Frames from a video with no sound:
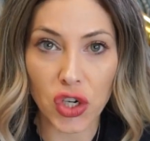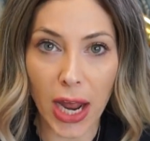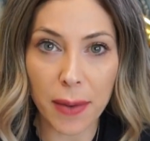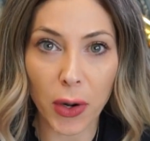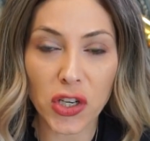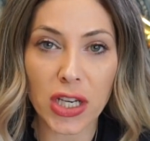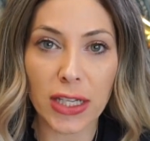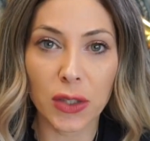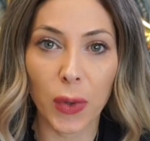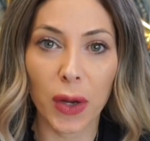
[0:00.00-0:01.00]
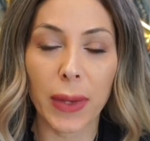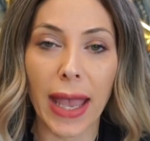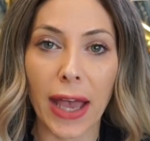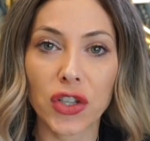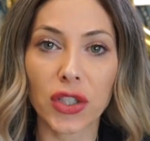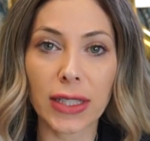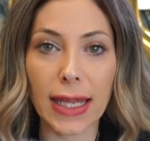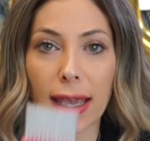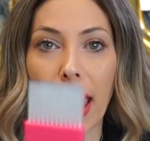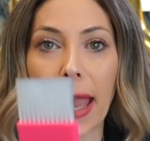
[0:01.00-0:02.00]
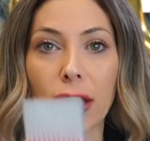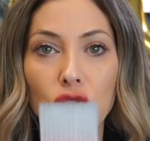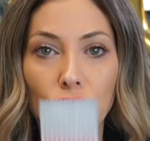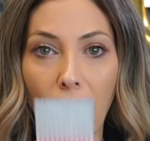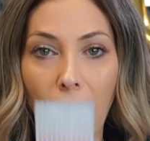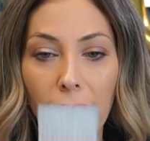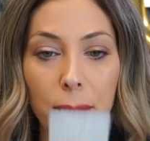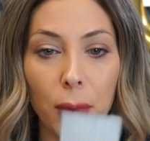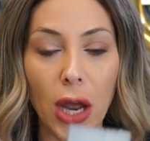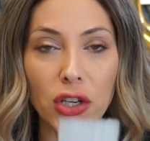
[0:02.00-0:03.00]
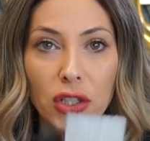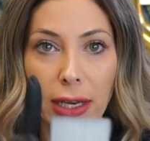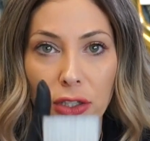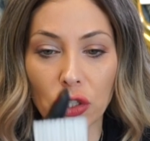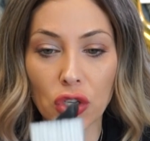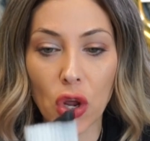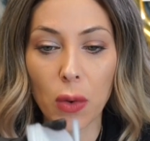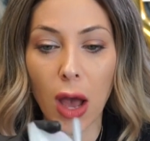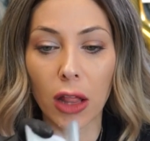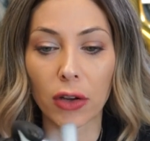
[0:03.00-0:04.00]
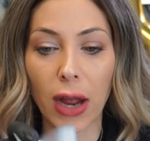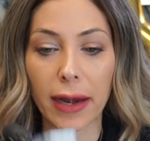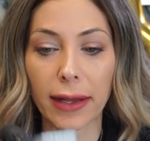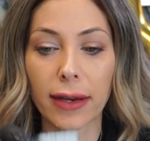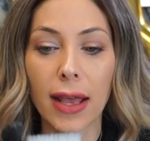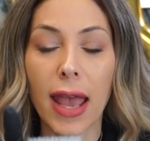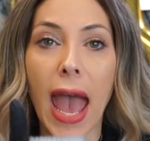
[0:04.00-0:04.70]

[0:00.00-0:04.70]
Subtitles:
Dry brushing is where we actually take a dry brush that has no color on it,